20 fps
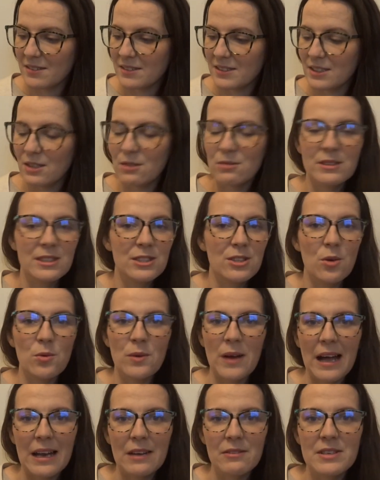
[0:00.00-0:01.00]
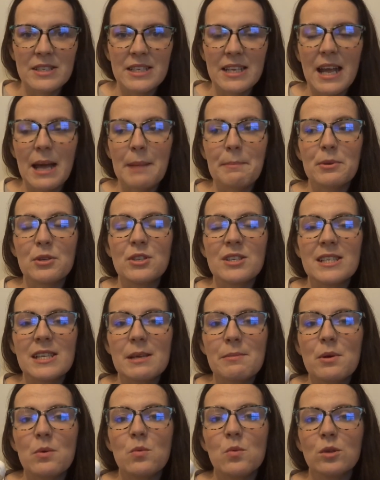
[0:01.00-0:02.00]
You know, there's no calories in it, but
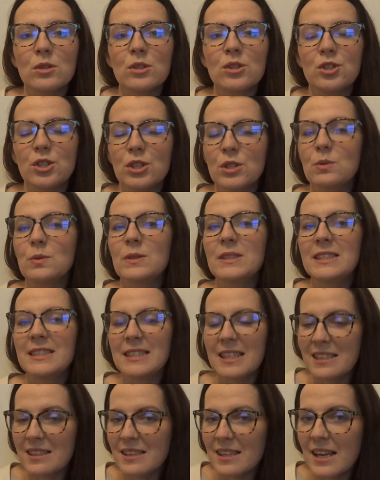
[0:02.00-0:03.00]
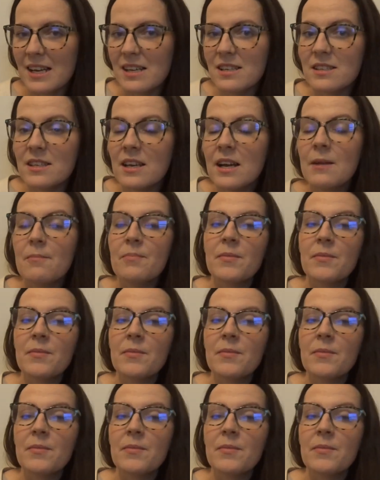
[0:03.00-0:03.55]
slimming will do sin this,